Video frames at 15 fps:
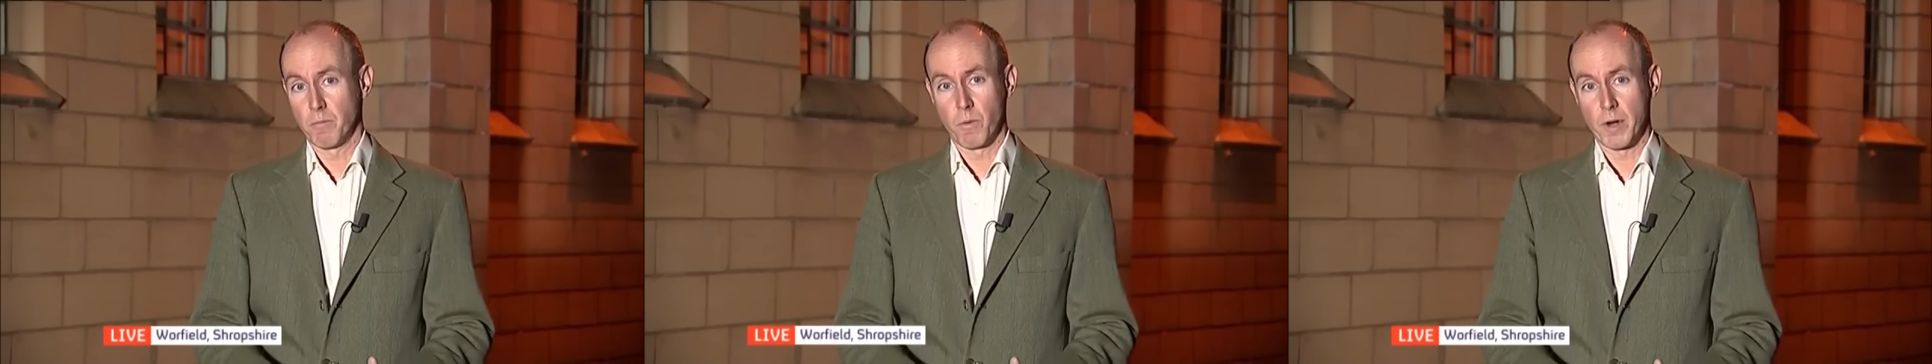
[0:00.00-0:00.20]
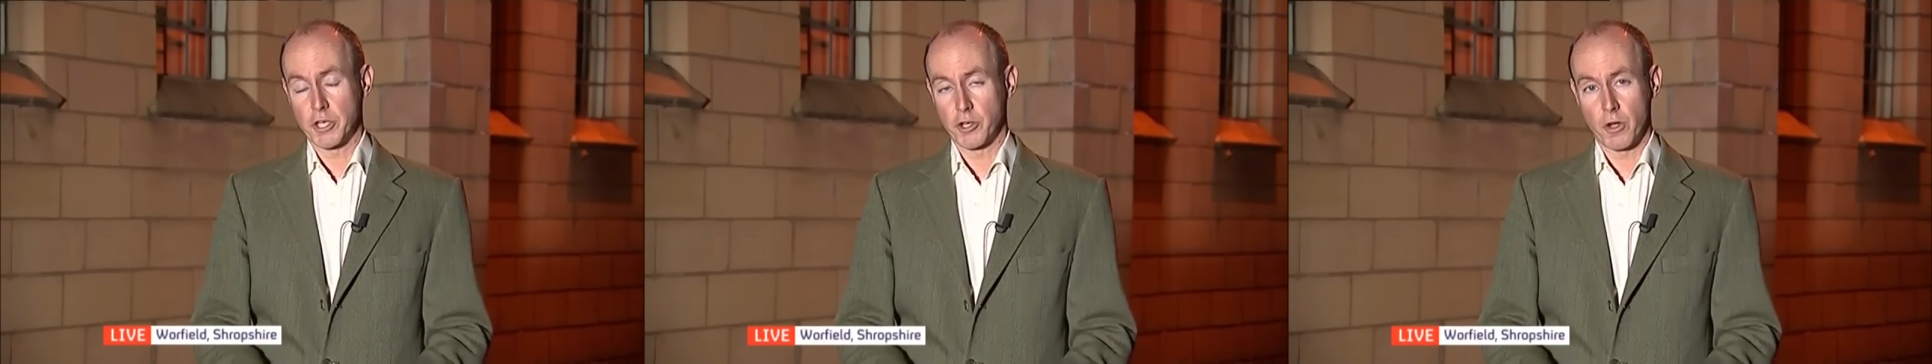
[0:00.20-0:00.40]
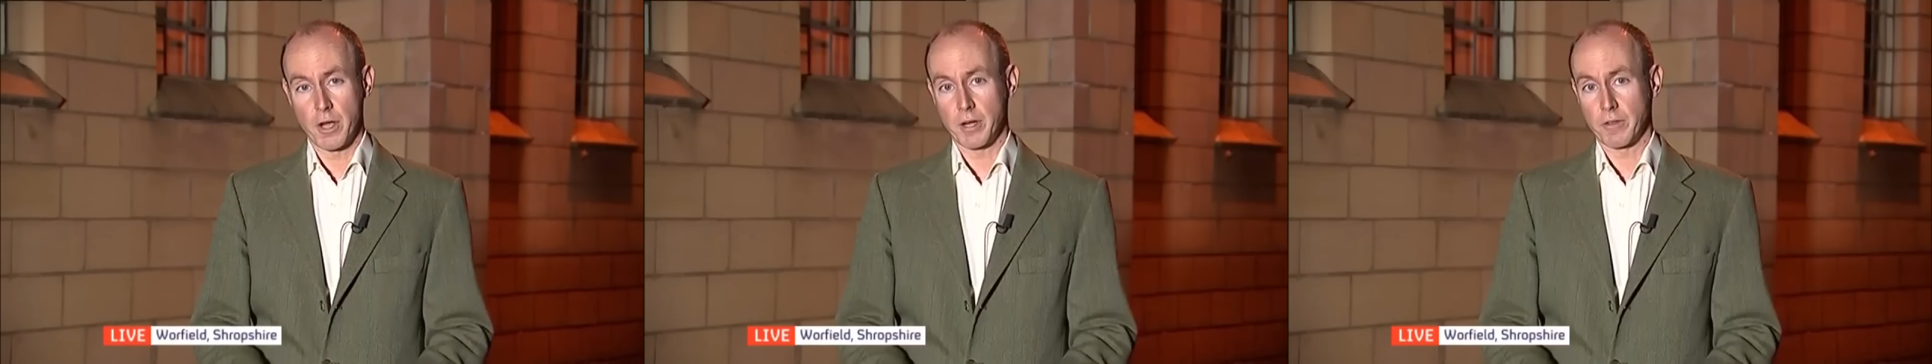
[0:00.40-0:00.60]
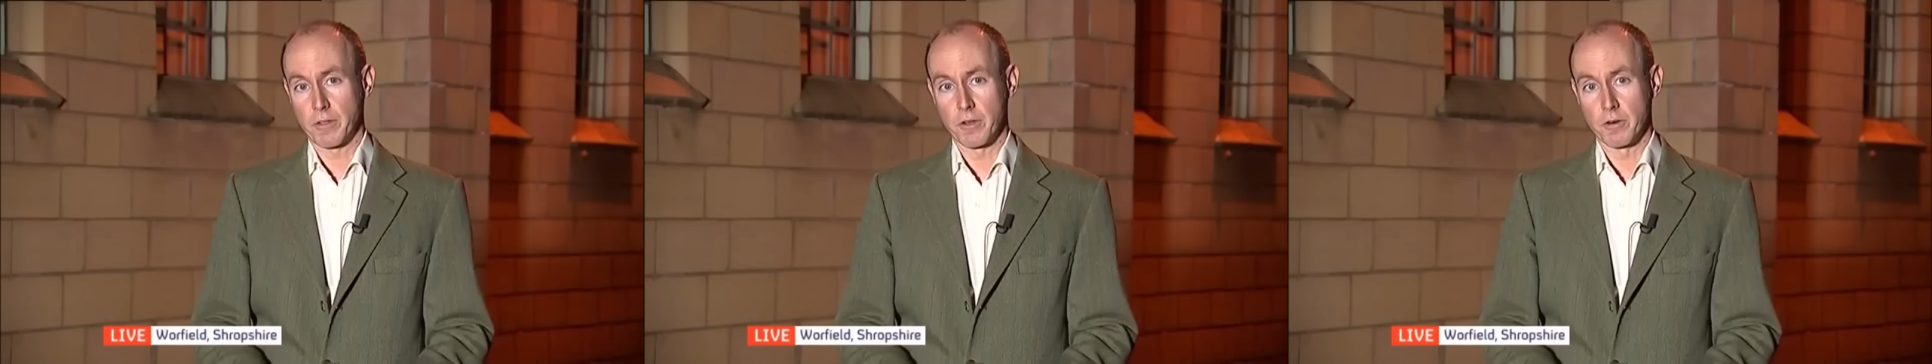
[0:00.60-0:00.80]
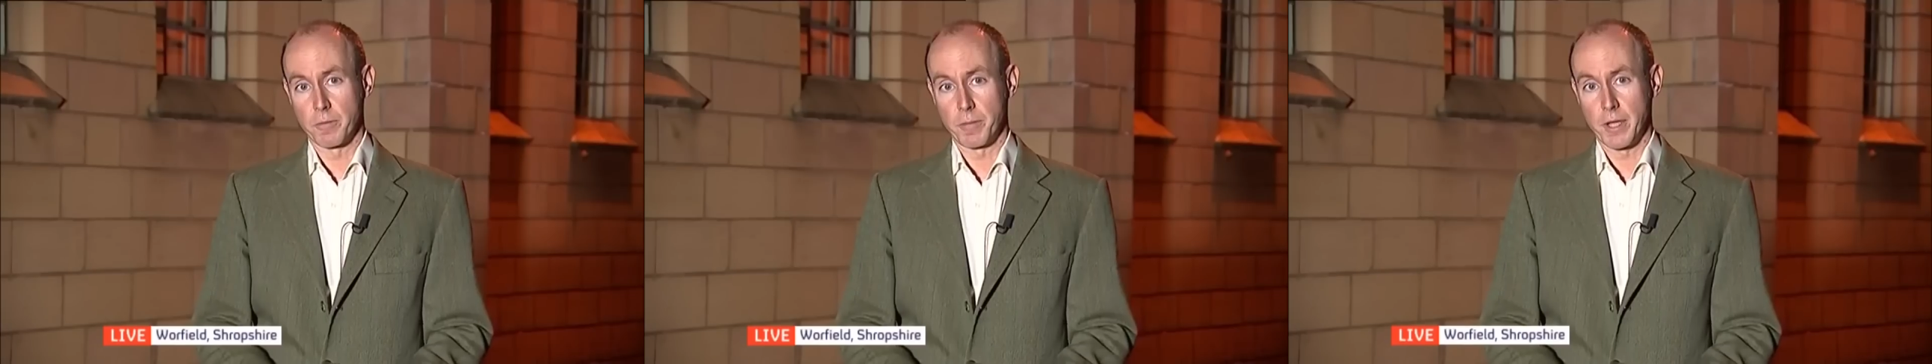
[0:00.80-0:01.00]
We joined
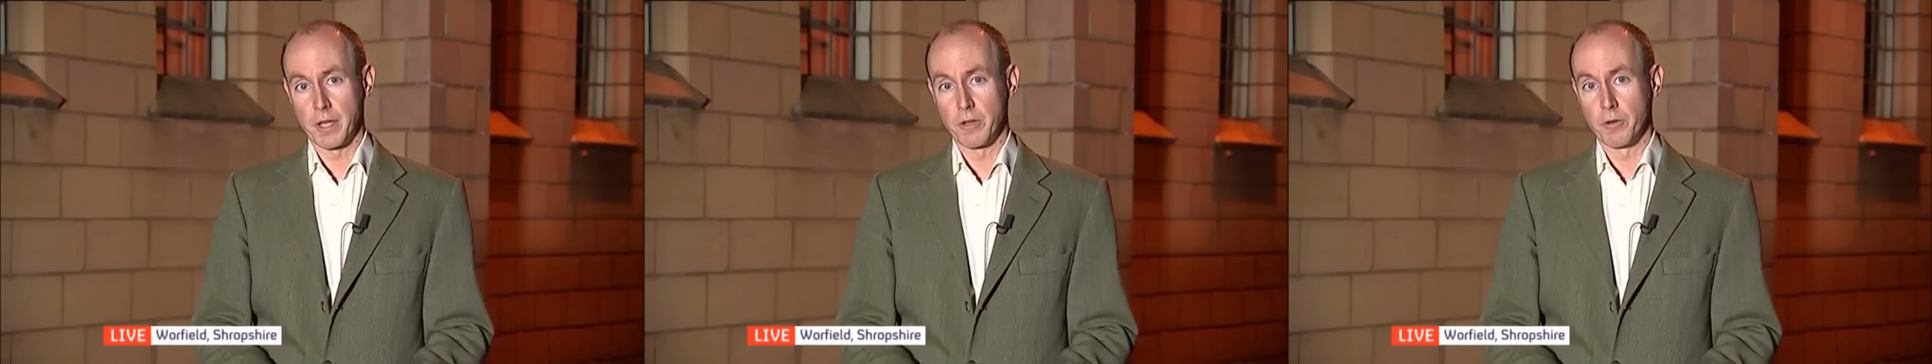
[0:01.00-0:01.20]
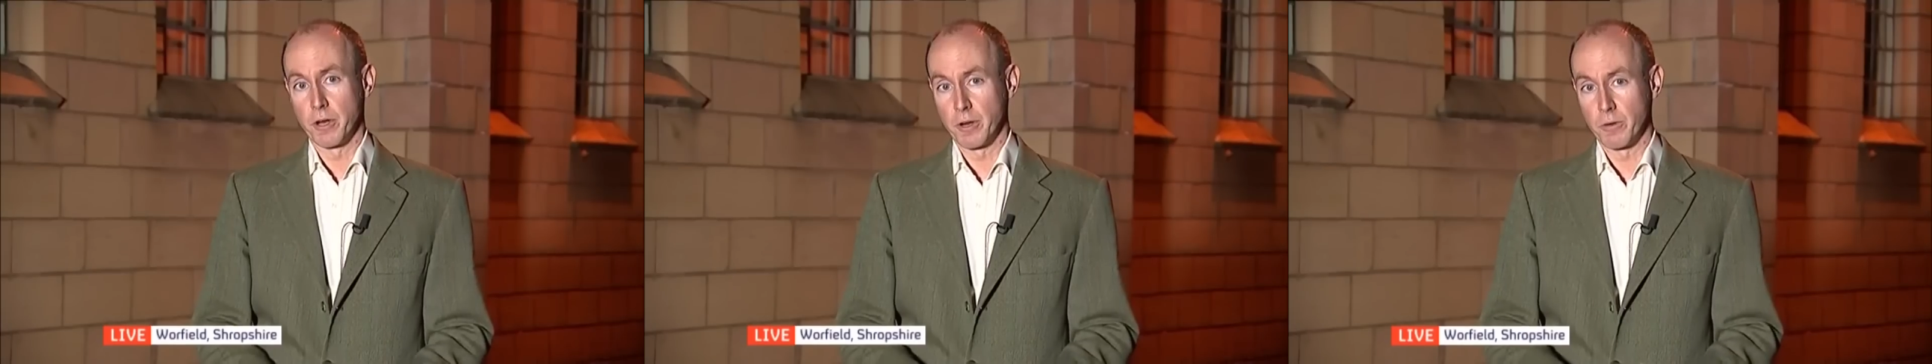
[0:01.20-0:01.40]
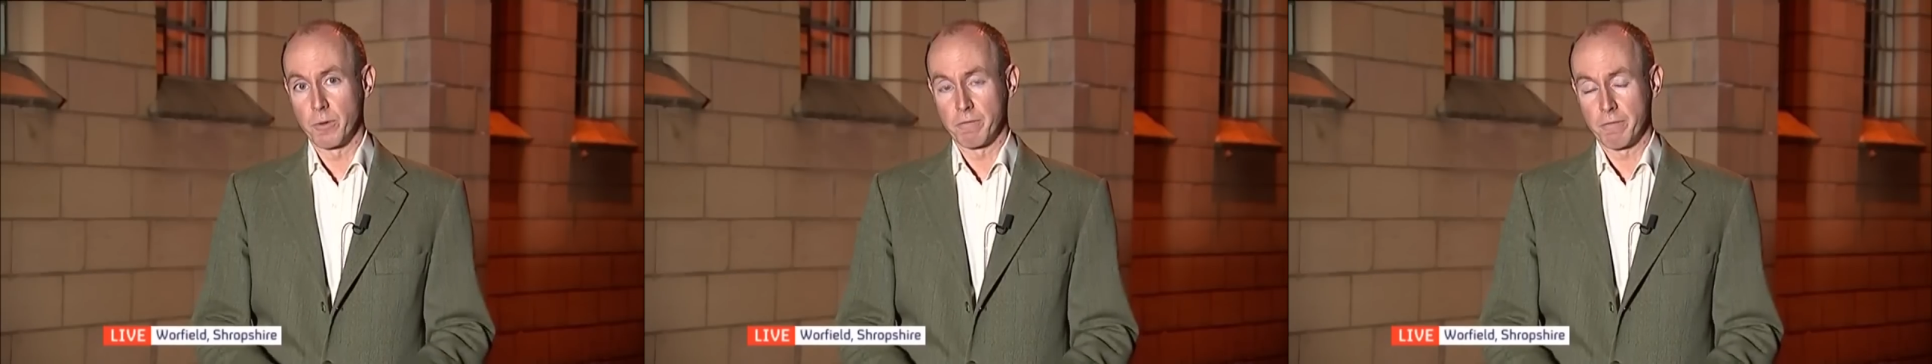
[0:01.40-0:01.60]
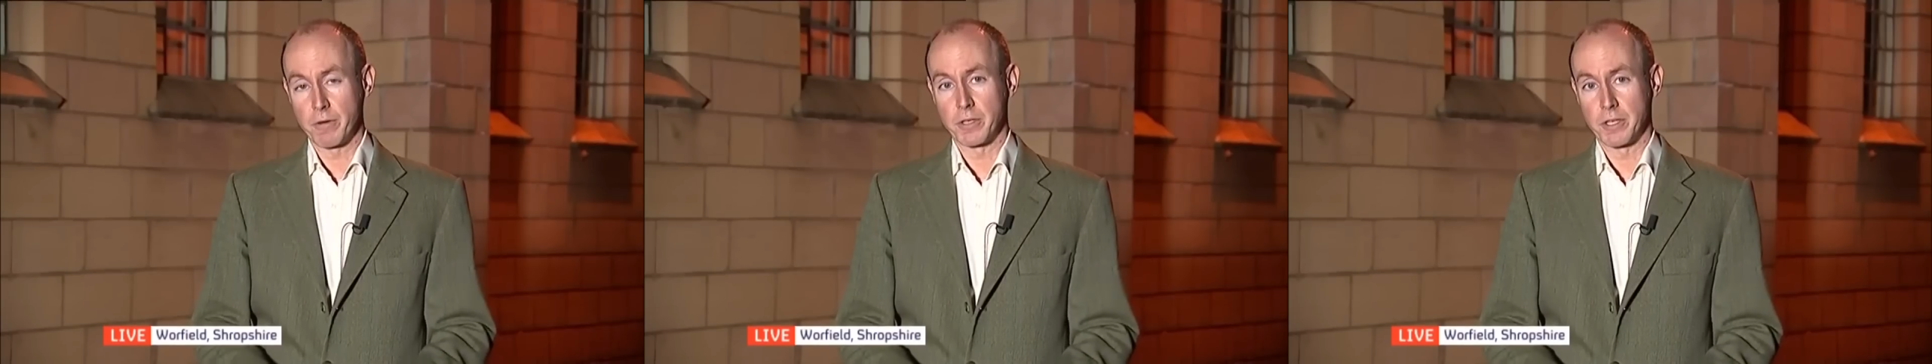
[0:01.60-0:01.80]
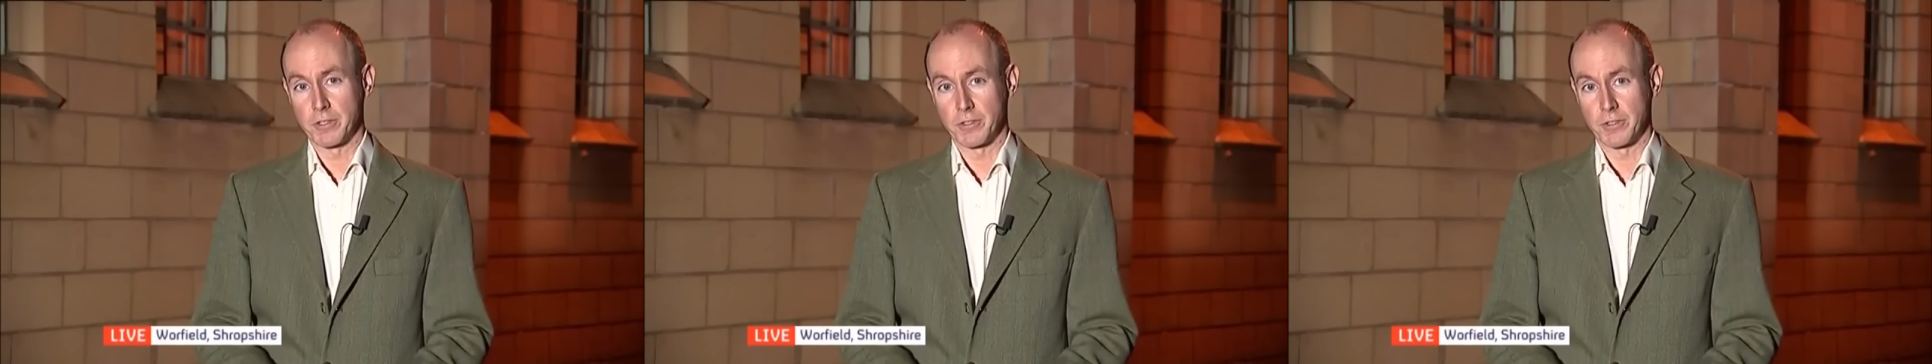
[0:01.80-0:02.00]
the European Union and we
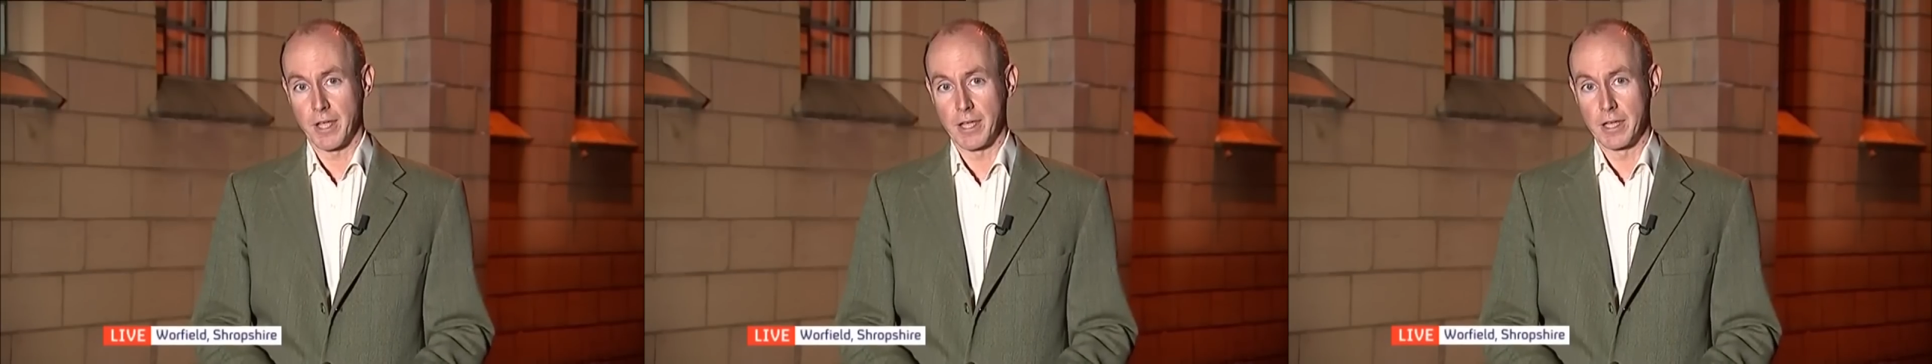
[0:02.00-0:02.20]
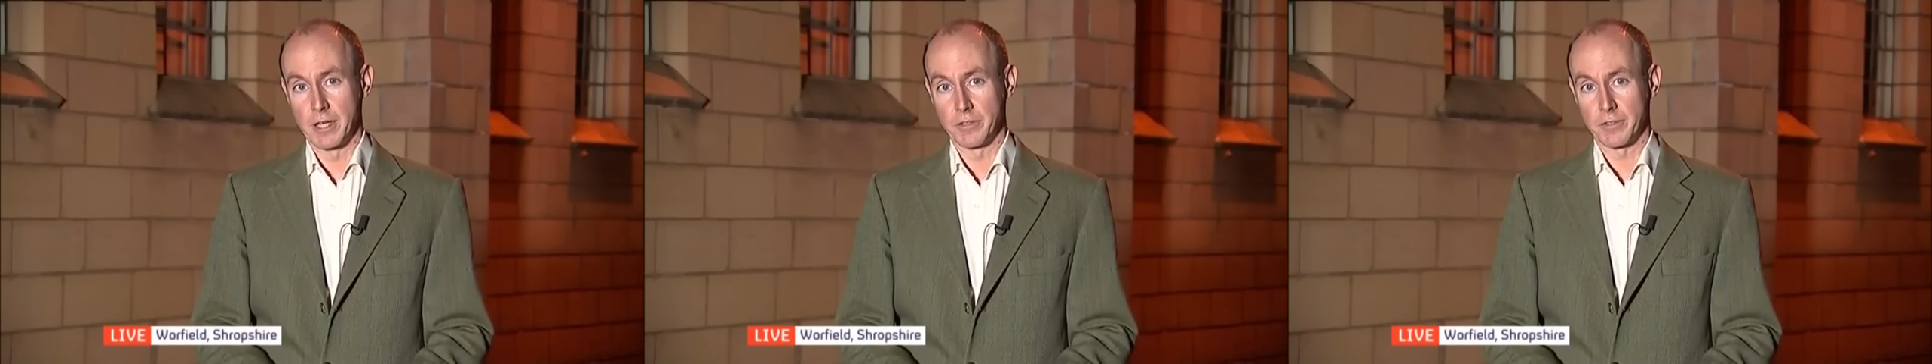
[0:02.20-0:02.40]
voted to stay